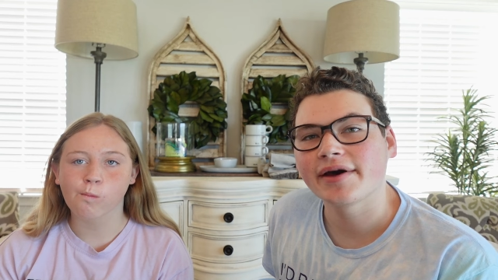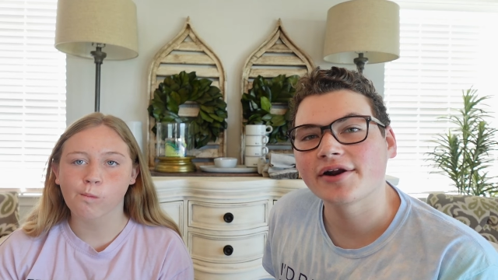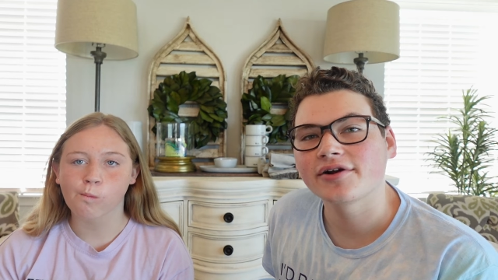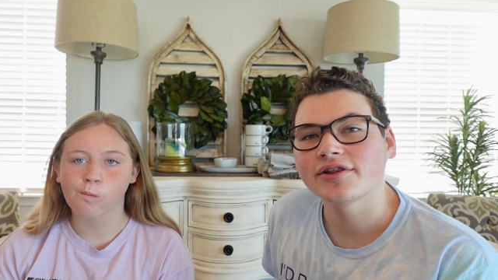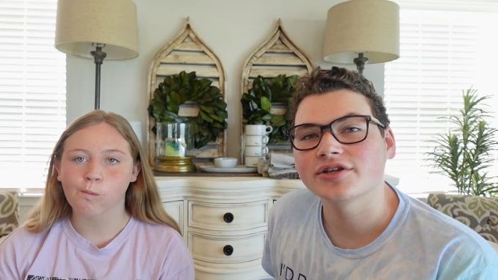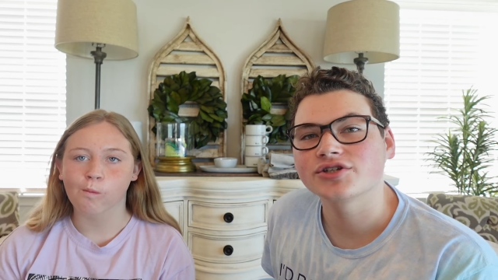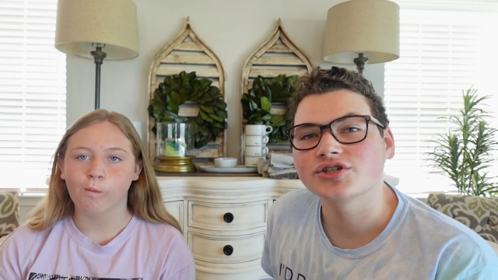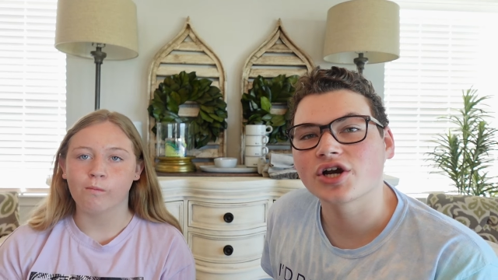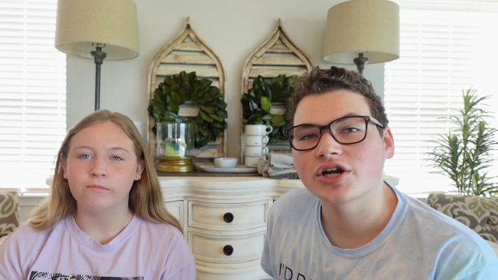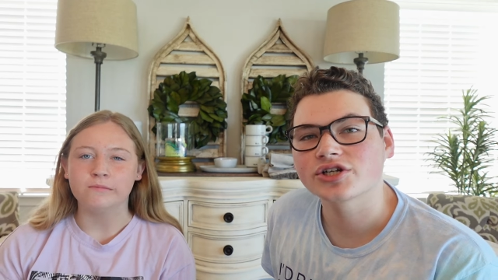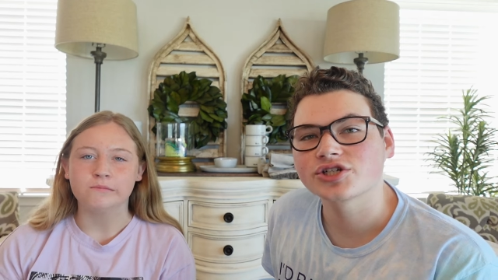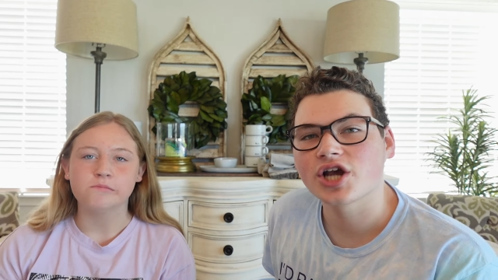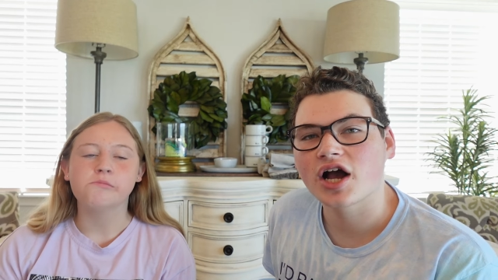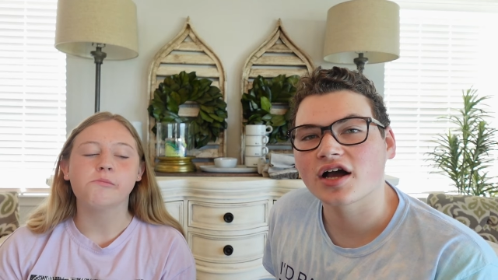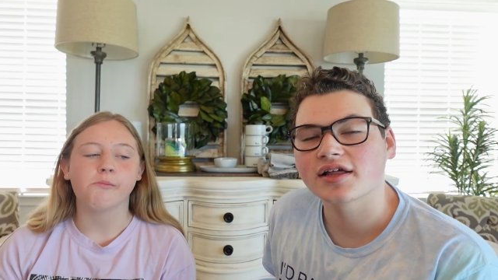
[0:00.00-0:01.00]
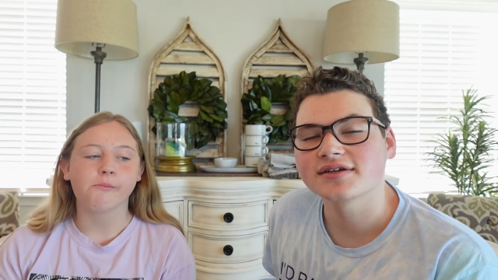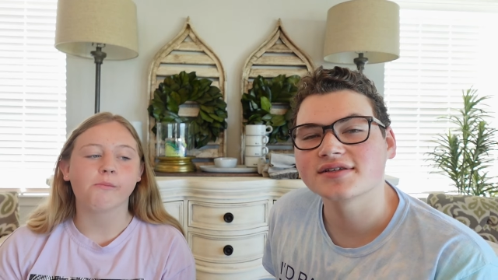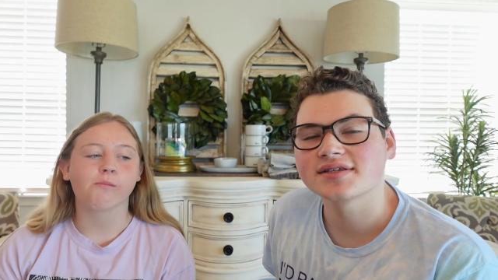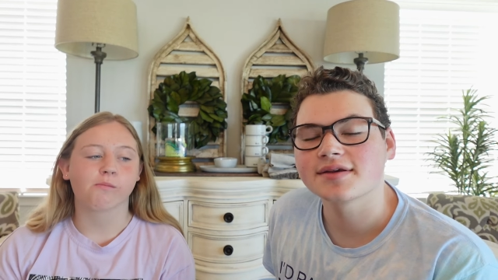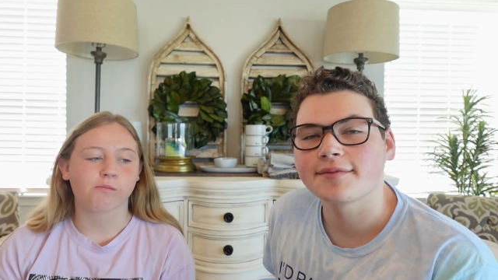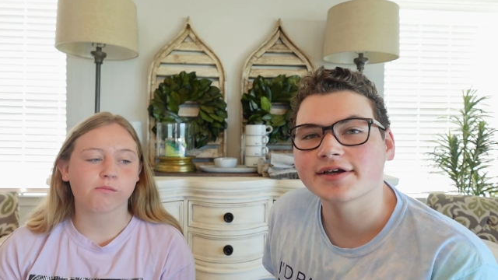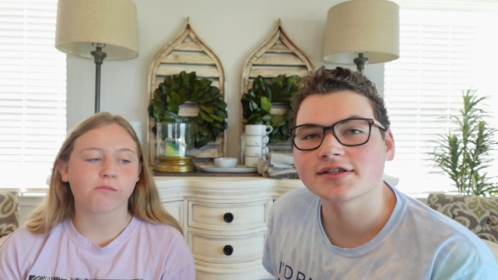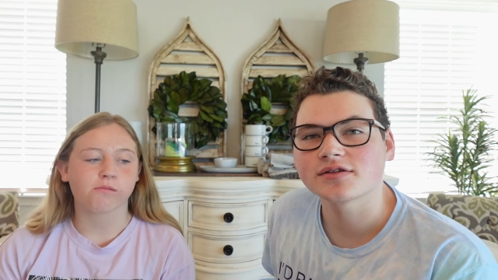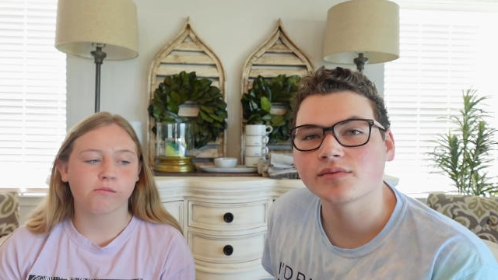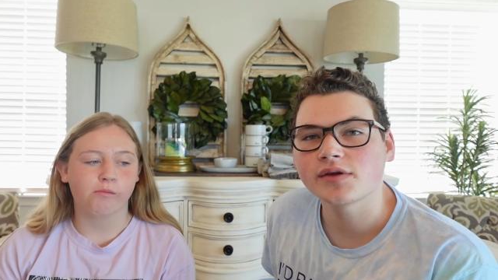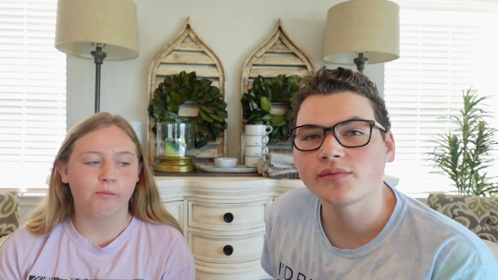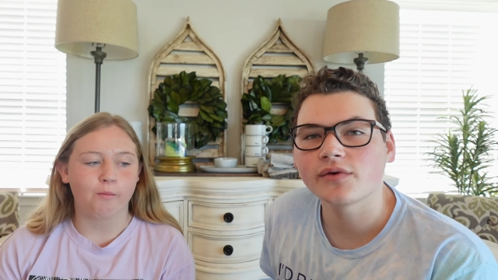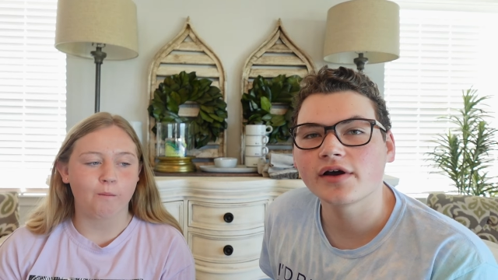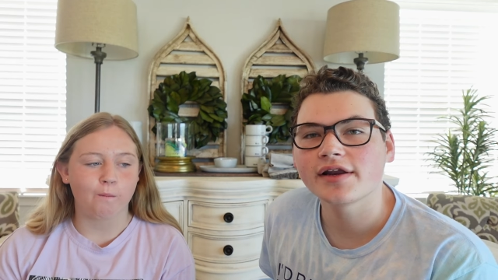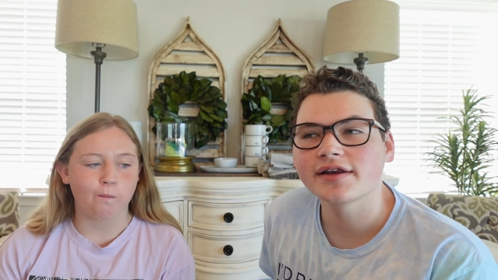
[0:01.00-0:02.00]
Speaker 1: better, the dark chocolate
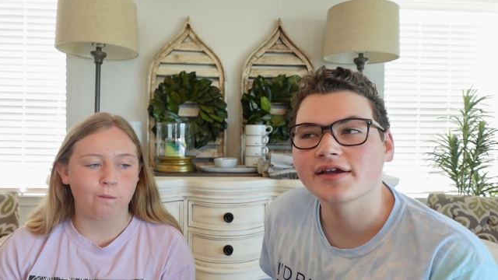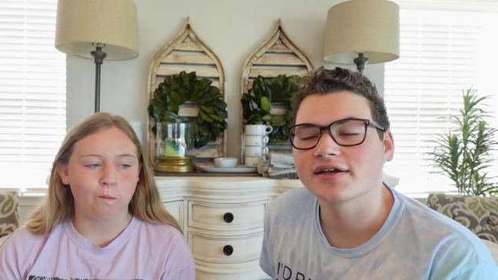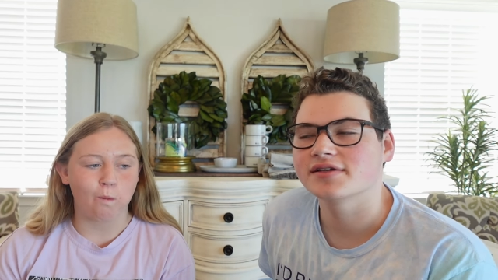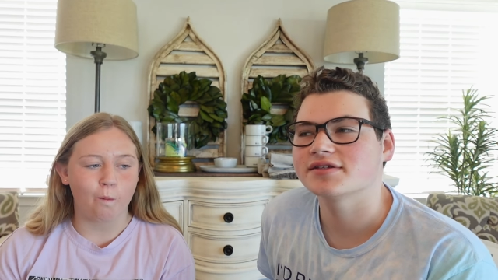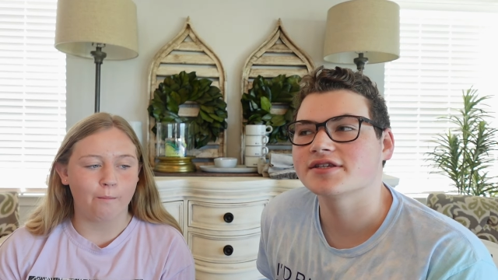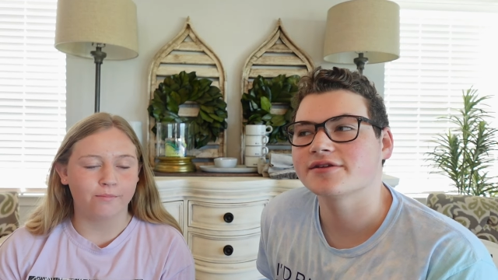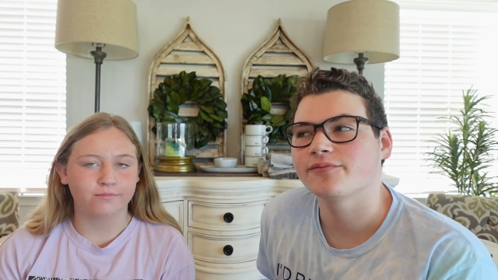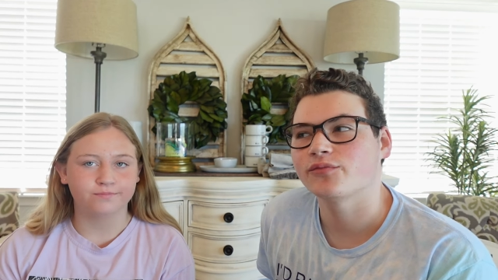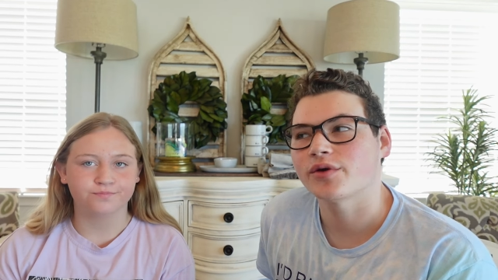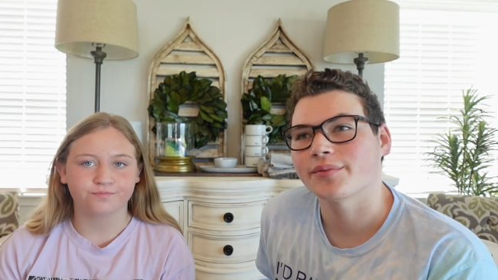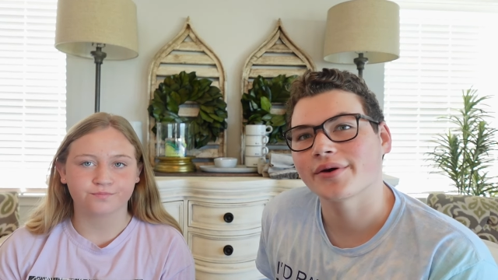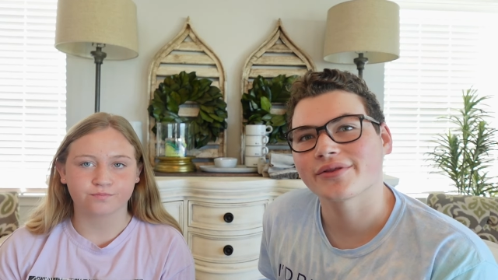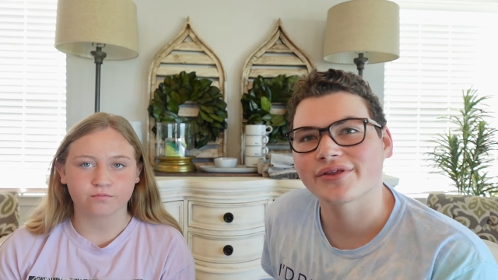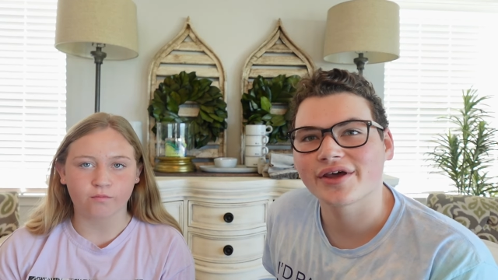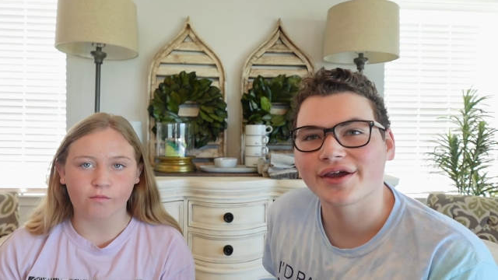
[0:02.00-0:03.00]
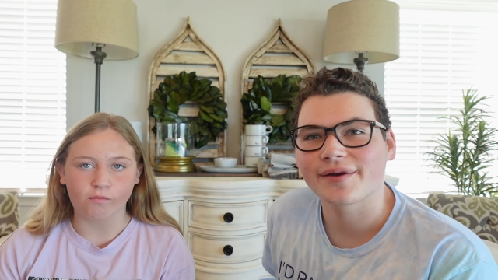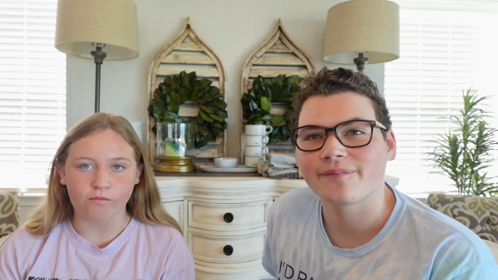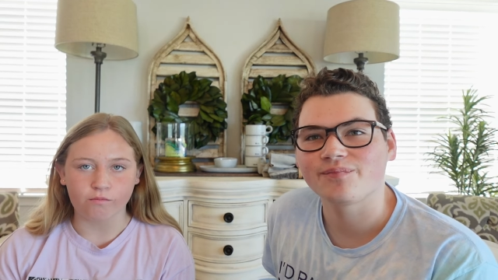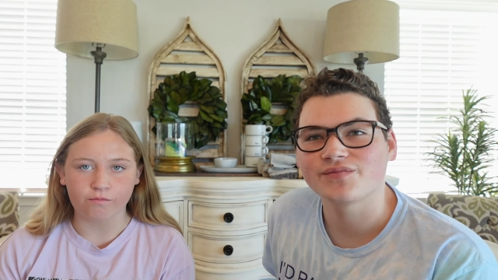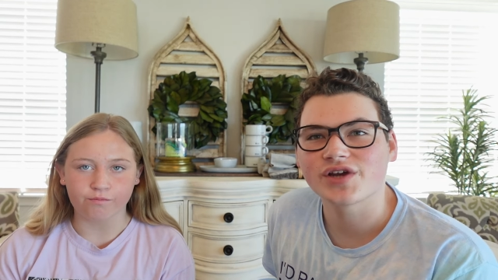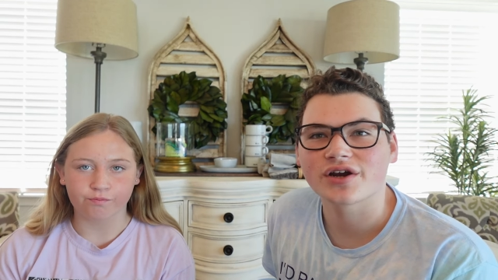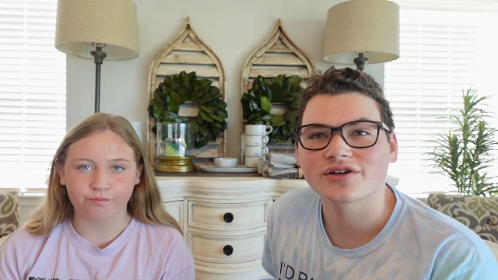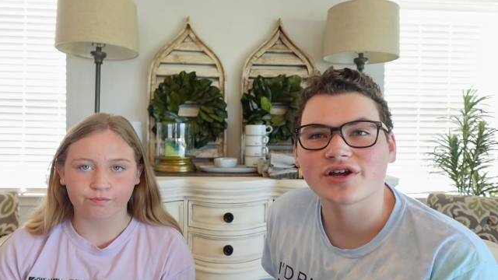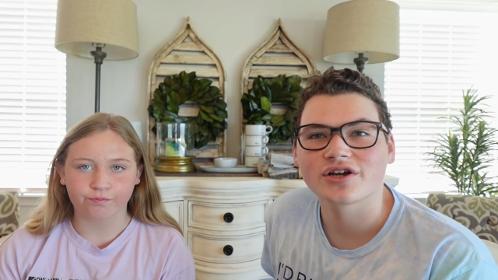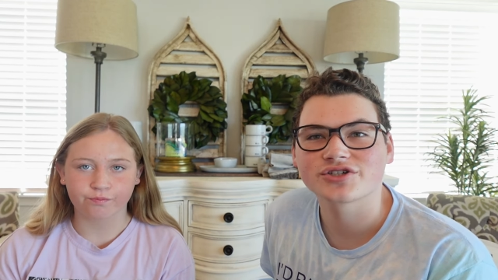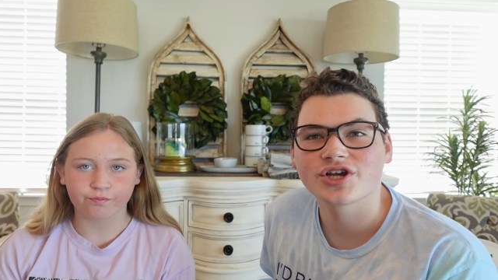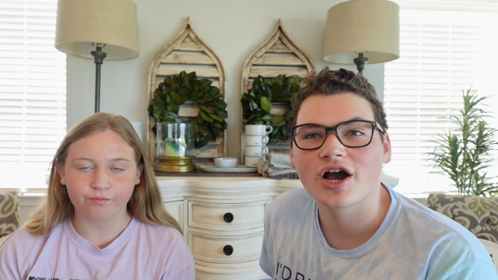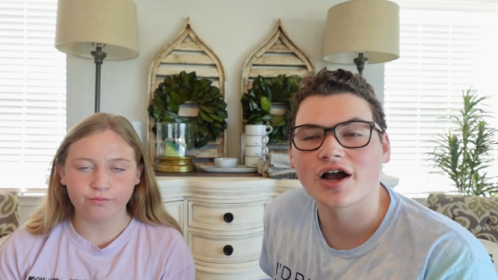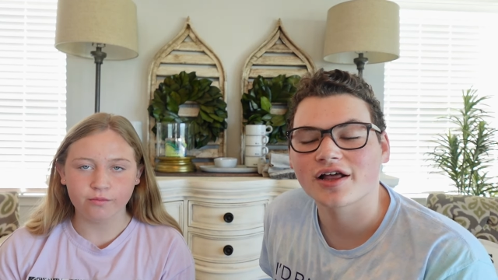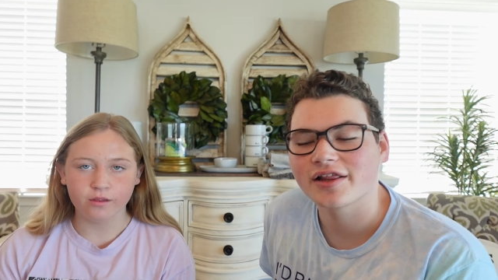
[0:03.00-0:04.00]
semi-sweet one, because we both like dark
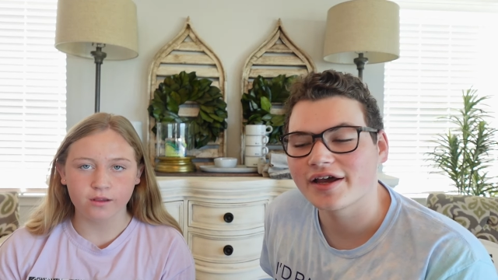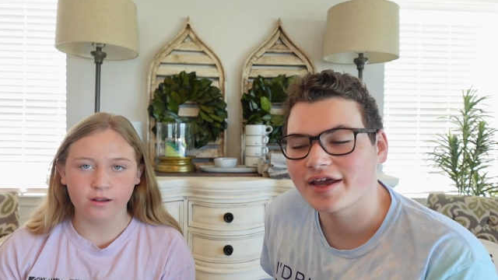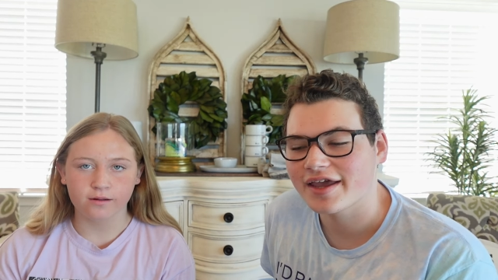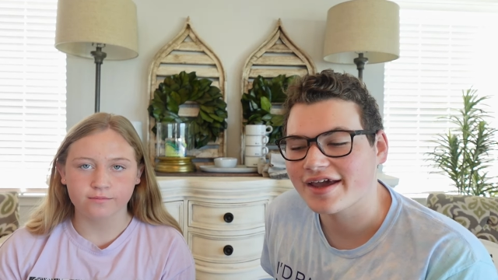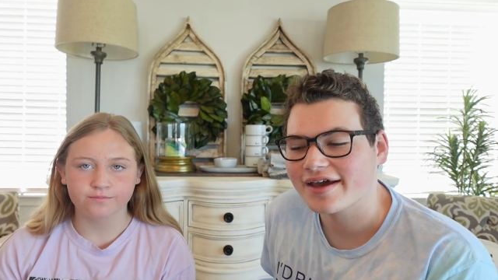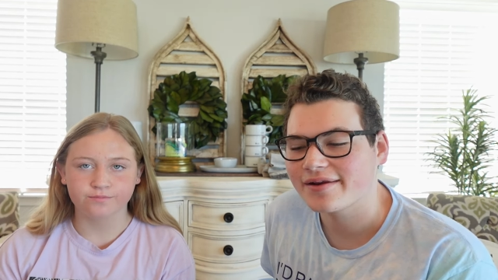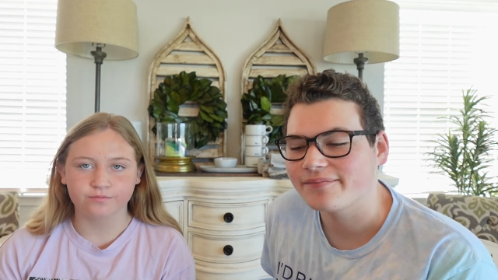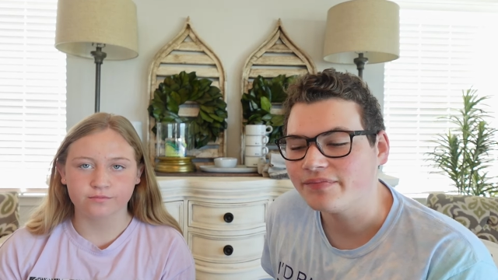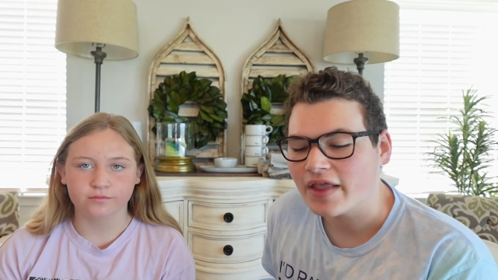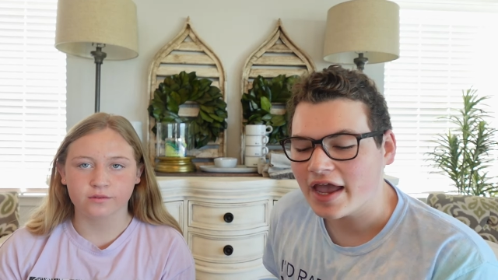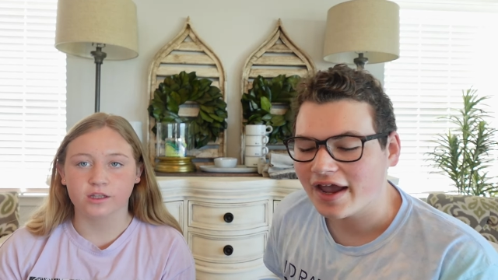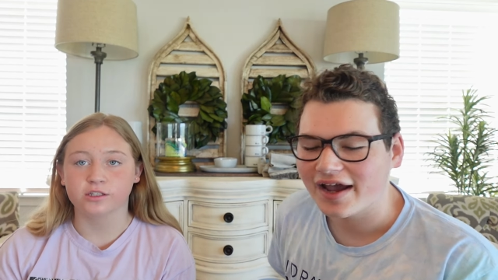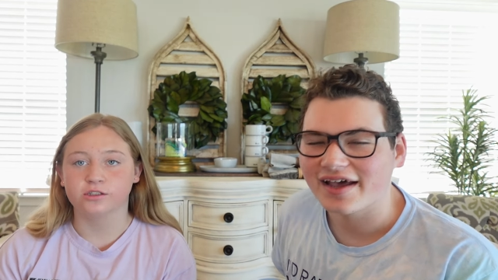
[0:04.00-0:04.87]
chocolate and